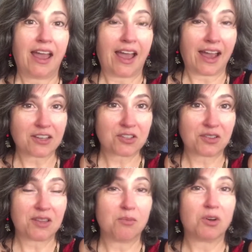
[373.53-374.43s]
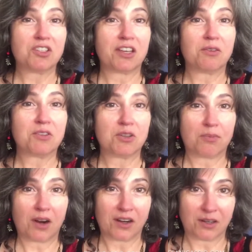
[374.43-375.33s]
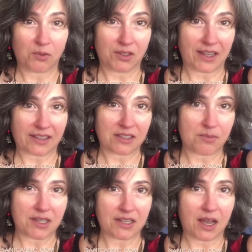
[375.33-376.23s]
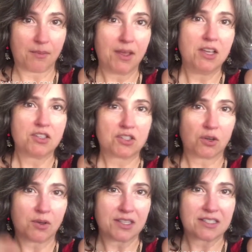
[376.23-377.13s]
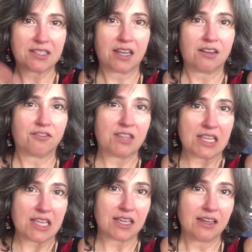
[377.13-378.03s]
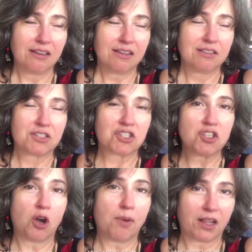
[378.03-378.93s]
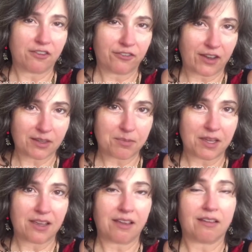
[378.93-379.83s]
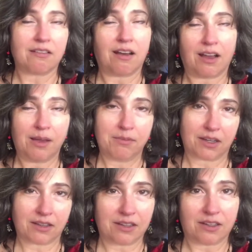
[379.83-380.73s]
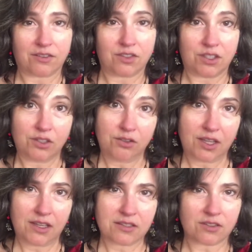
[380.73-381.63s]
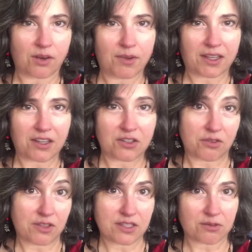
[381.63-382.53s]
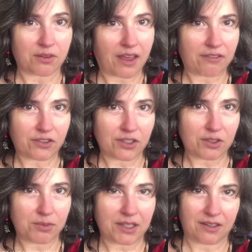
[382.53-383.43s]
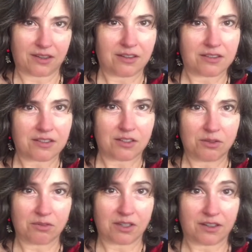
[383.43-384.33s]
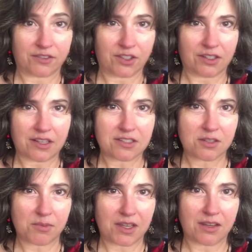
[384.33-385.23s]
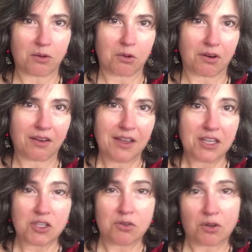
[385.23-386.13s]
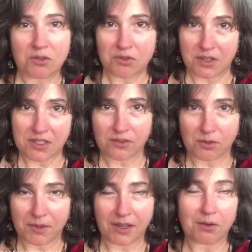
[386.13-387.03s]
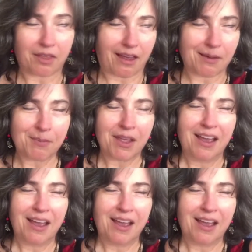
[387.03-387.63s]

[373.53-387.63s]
actually the more generous your partner will likely become. So instead of the snowball effect being, I'm not going to give you this, or I'm not going to do this or that for you because you are not very nice to me, or you don't do this for me, or that,